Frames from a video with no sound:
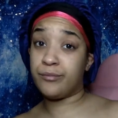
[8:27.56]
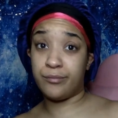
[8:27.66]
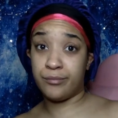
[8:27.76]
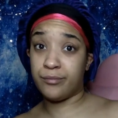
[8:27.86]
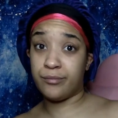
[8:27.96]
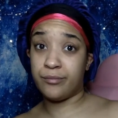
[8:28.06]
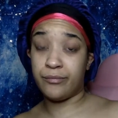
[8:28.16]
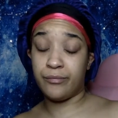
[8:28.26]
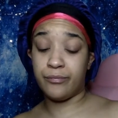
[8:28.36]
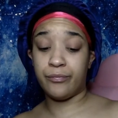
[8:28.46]

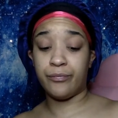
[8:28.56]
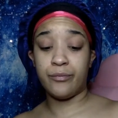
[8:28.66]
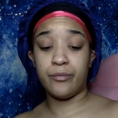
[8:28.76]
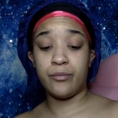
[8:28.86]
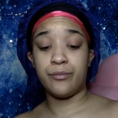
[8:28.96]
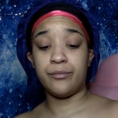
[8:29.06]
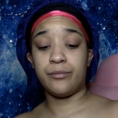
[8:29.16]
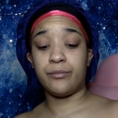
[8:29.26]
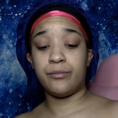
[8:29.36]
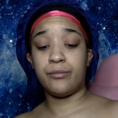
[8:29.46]

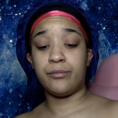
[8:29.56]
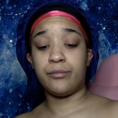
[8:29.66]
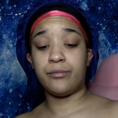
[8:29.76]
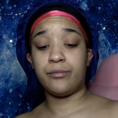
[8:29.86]
Nobody speaks.